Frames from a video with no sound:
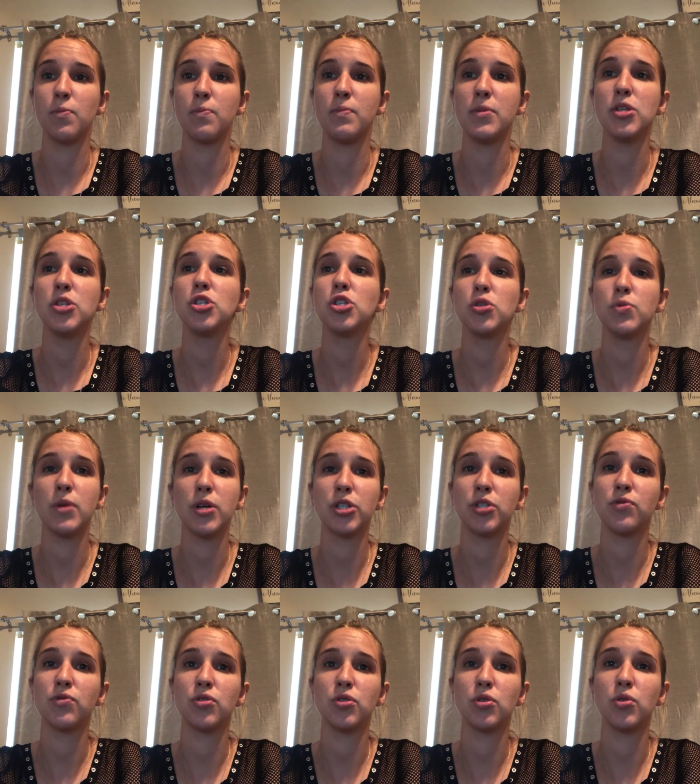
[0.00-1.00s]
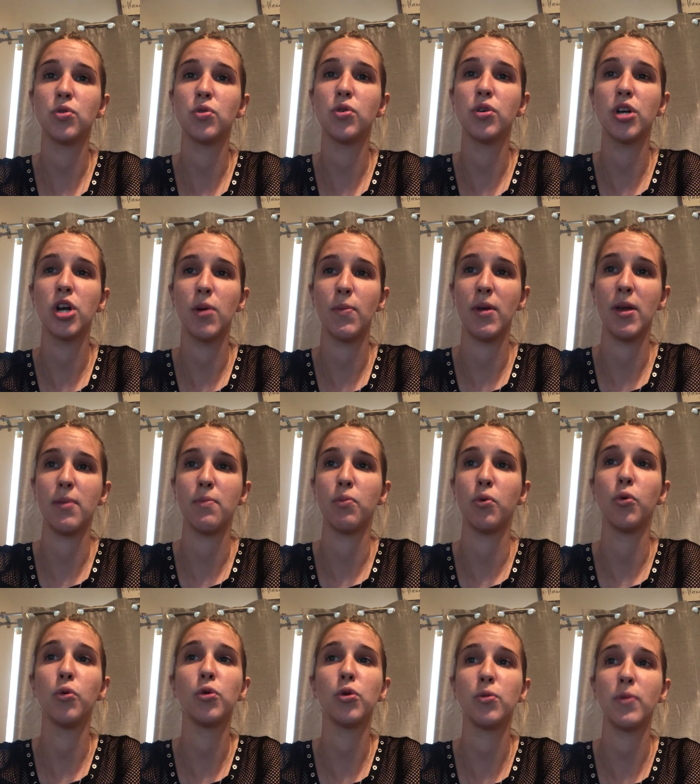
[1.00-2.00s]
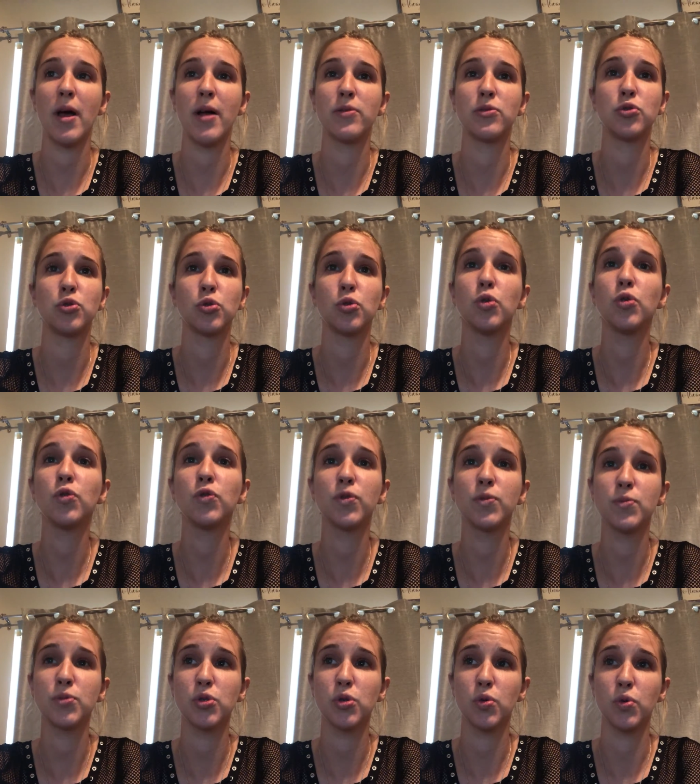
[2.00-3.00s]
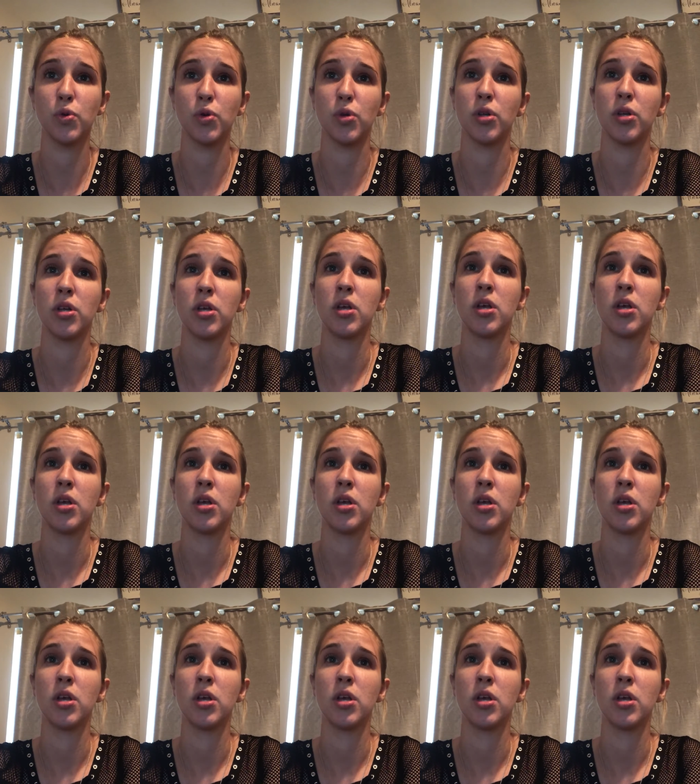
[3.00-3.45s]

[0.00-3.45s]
miss too much of school and are being pulled around school from school.